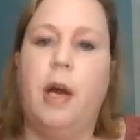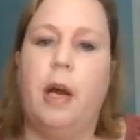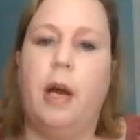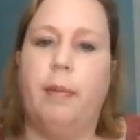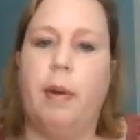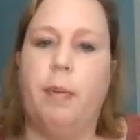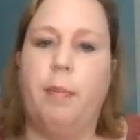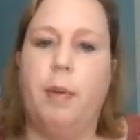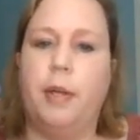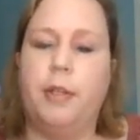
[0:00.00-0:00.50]

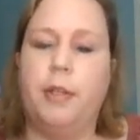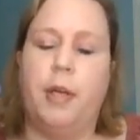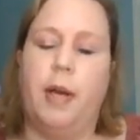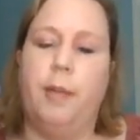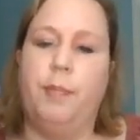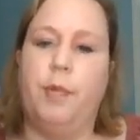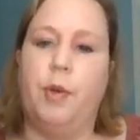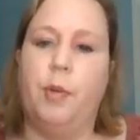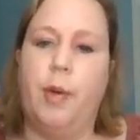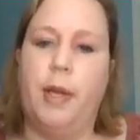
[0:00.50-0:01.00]
around what
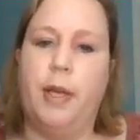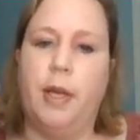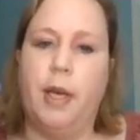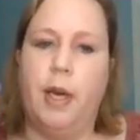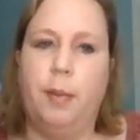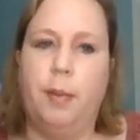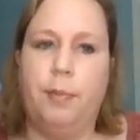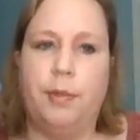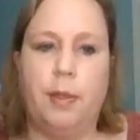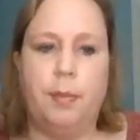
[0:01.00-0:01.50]
time to wake
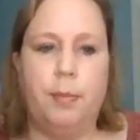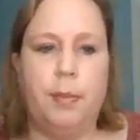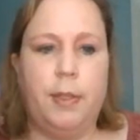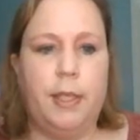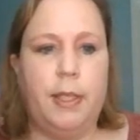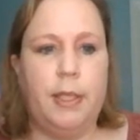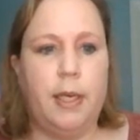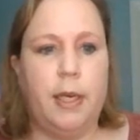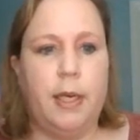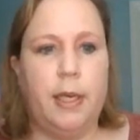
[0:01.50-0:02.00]
up.
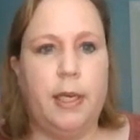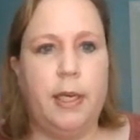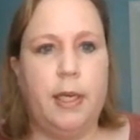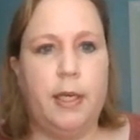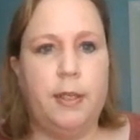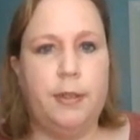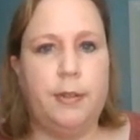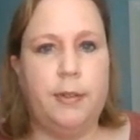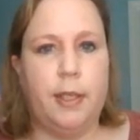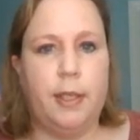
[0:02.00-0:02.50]
Somebody I
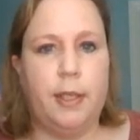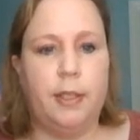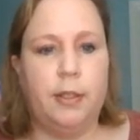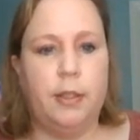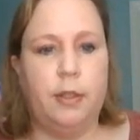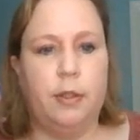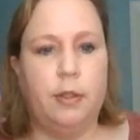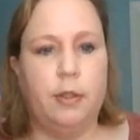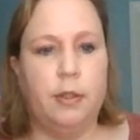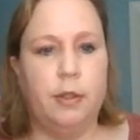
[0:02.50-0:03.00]
said a
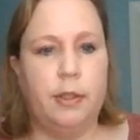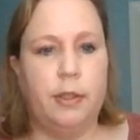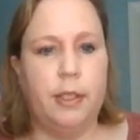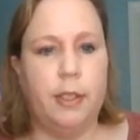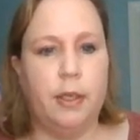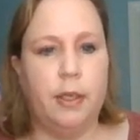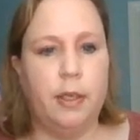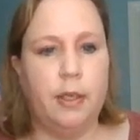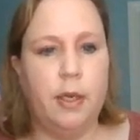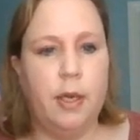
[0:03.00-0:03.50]
little
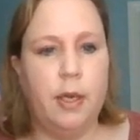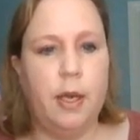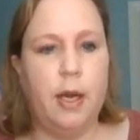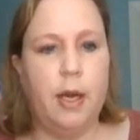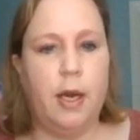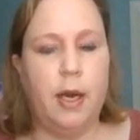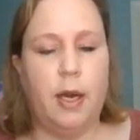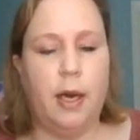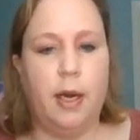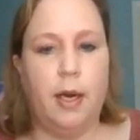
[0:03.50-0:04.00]
earlier
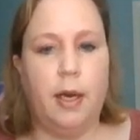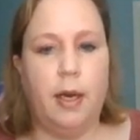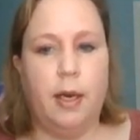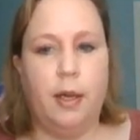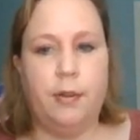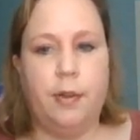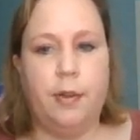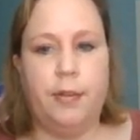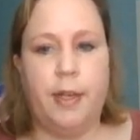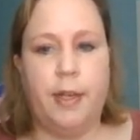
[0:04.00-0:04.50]

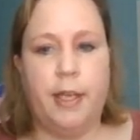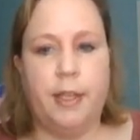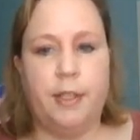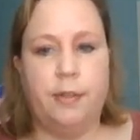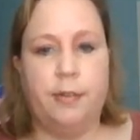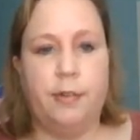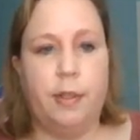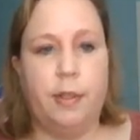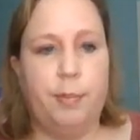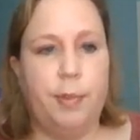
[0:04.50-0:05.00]
that they get
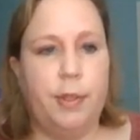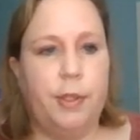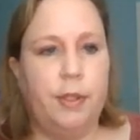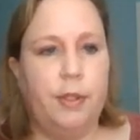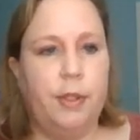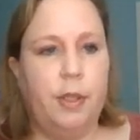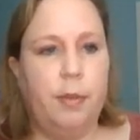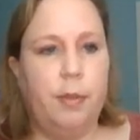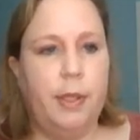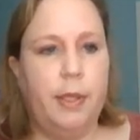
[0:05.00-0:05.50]
to sleep in a
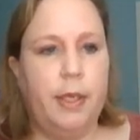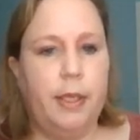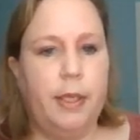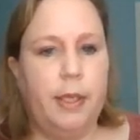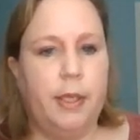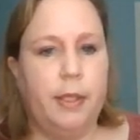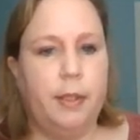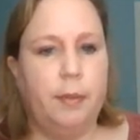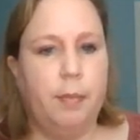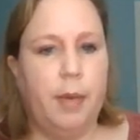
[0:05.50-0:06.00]
little bit,
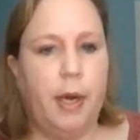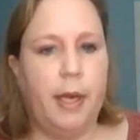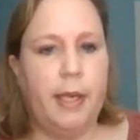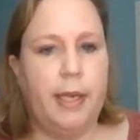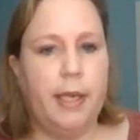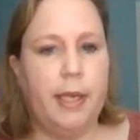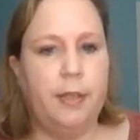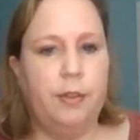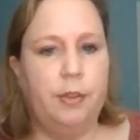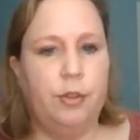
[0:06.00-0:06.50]
and my
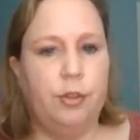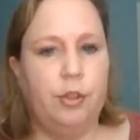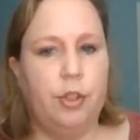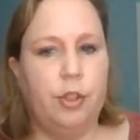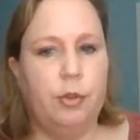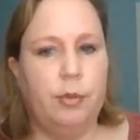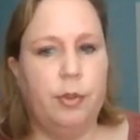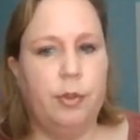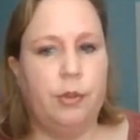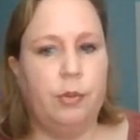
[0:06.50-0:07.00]
kids
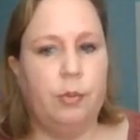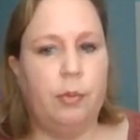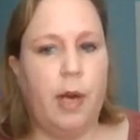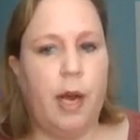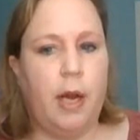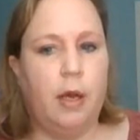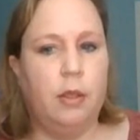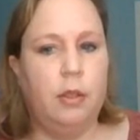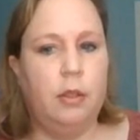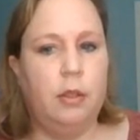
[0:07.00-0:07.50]
do as
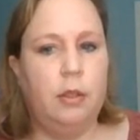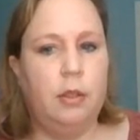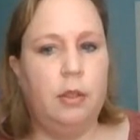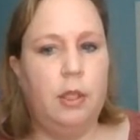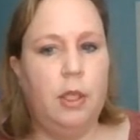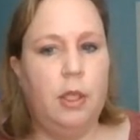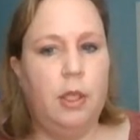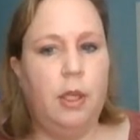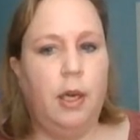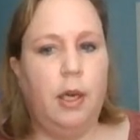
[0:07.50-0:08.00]
well.
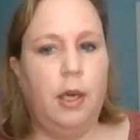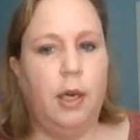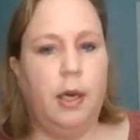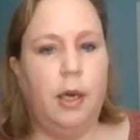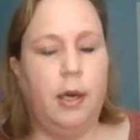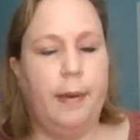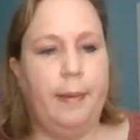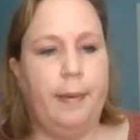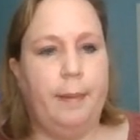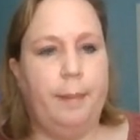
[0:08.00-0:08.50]

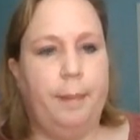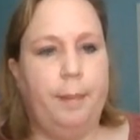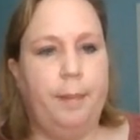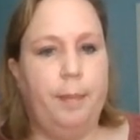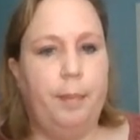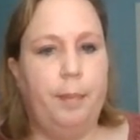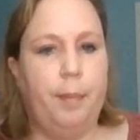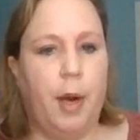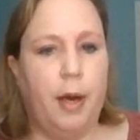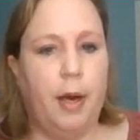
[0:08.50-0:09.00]

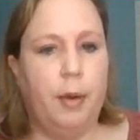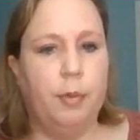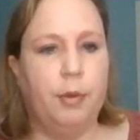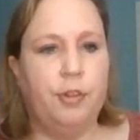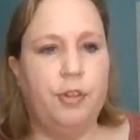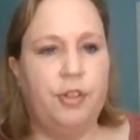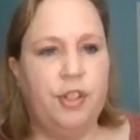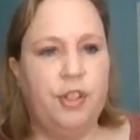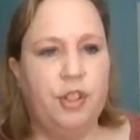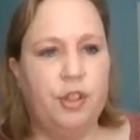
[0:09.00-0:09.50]
But we're
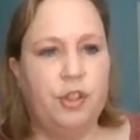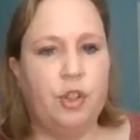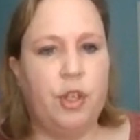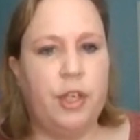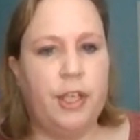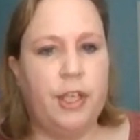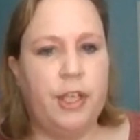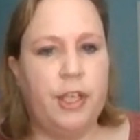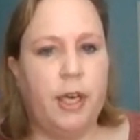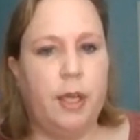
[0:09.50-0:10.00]
still
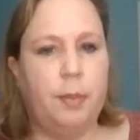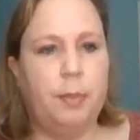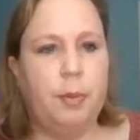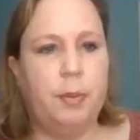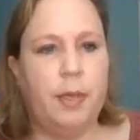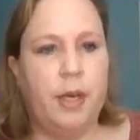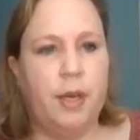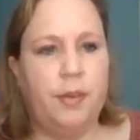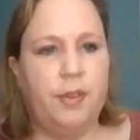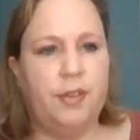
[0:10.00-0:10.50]
trying to get up
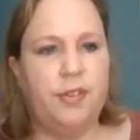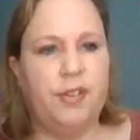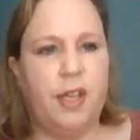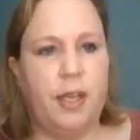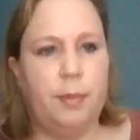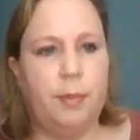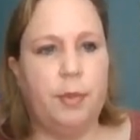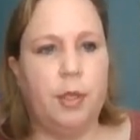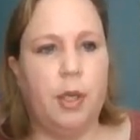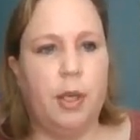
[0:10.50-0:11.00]
around the
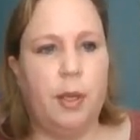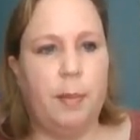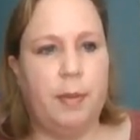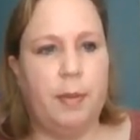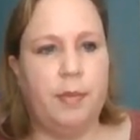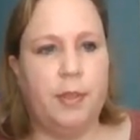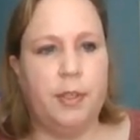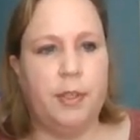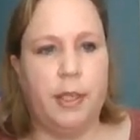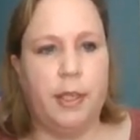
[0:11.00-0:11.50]
same time
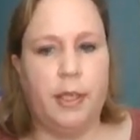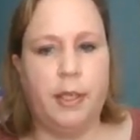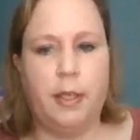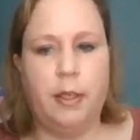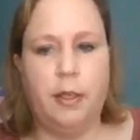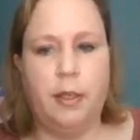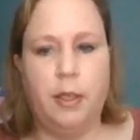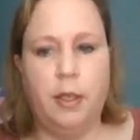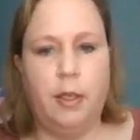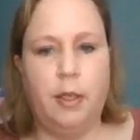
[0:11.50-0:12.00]
every
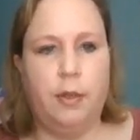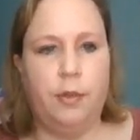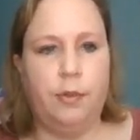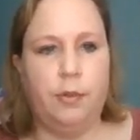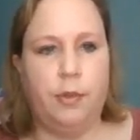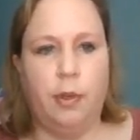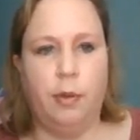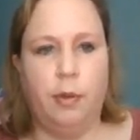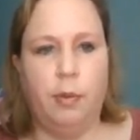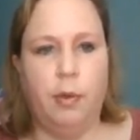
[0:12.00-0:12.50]
day.
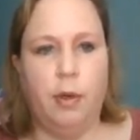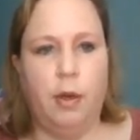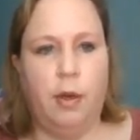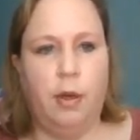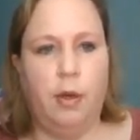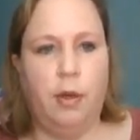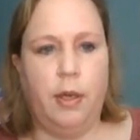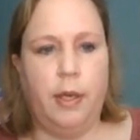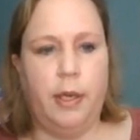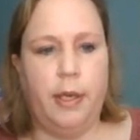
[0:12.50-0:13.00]
So we're
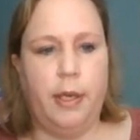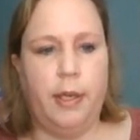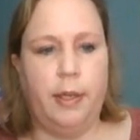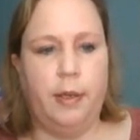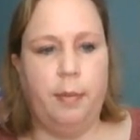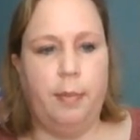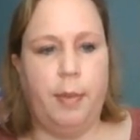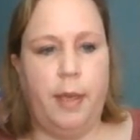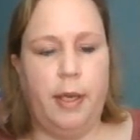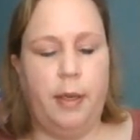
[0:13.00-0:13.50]
all kind of out
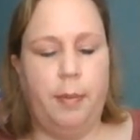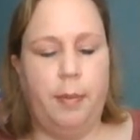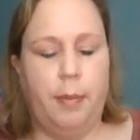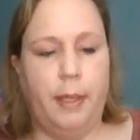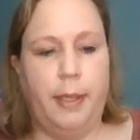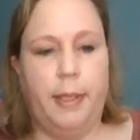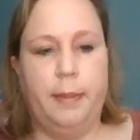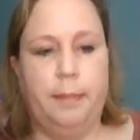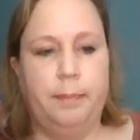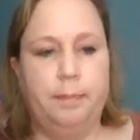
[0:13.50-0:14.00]
of bed
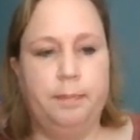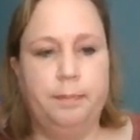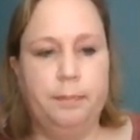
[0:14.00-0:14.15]
by